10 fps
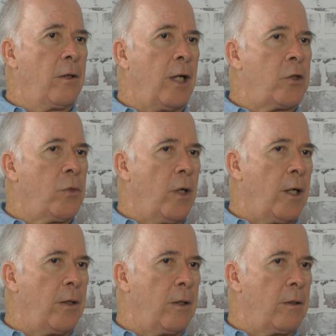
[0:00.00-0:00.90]
That's
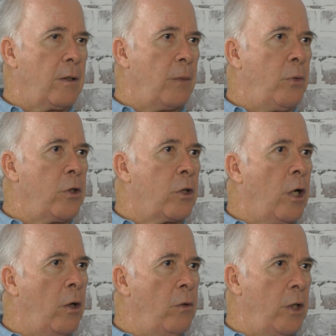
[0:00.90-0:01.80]
why they put
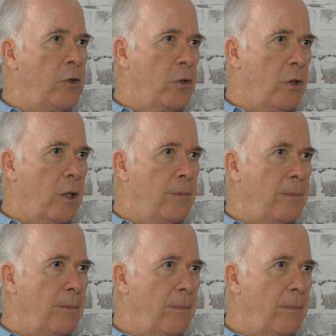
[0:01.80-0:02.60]
coatings on them.